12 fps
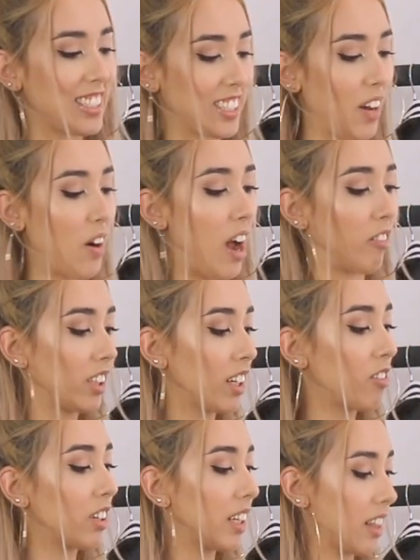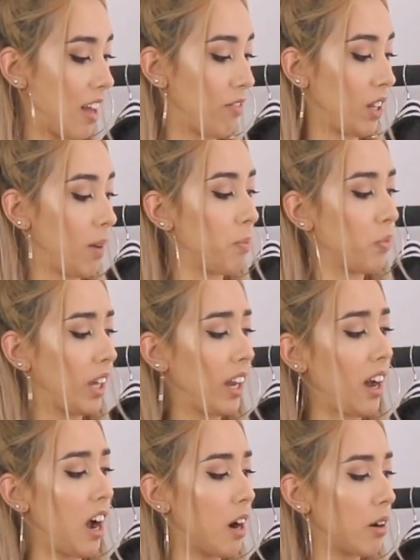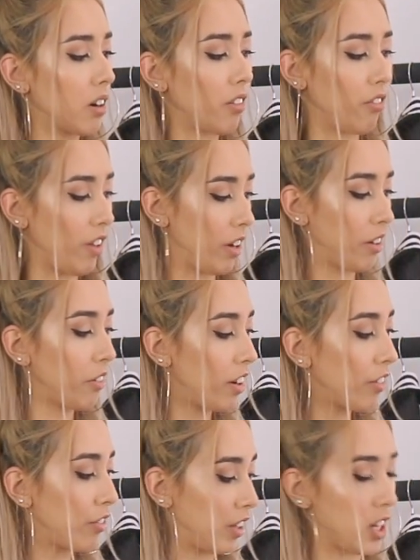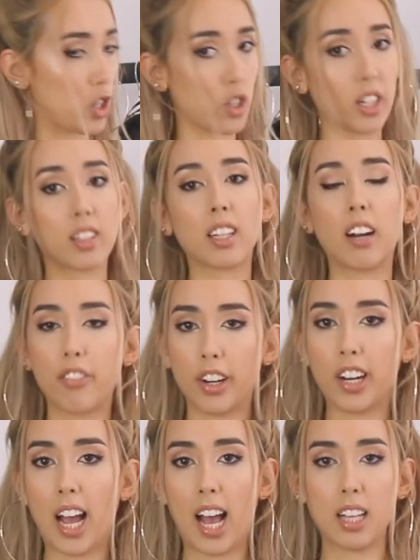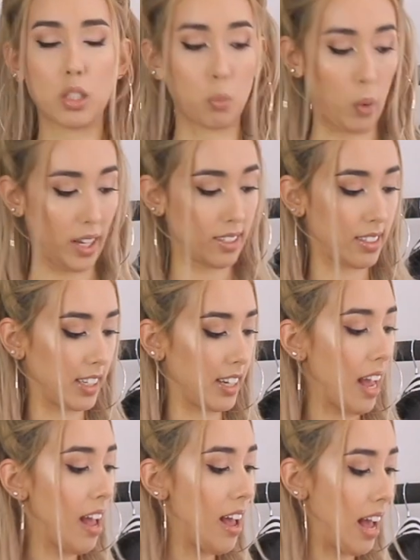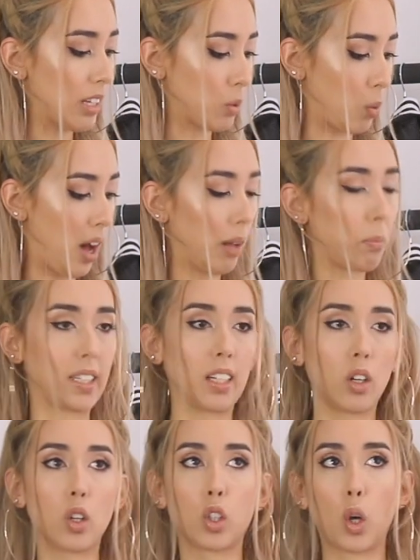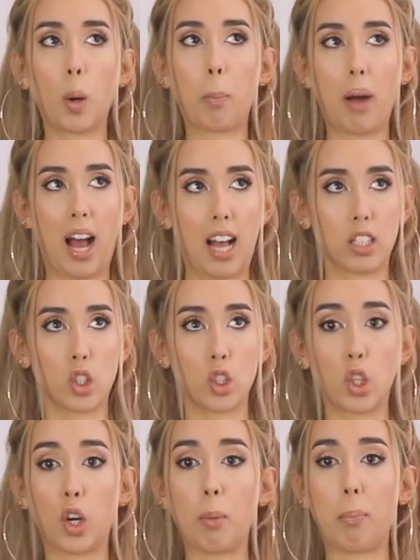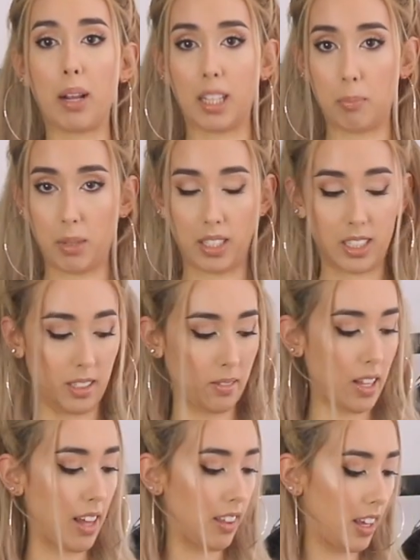So I really love them. They are very flattering. They are very high-waisted as well, but they don't go past your belly button, I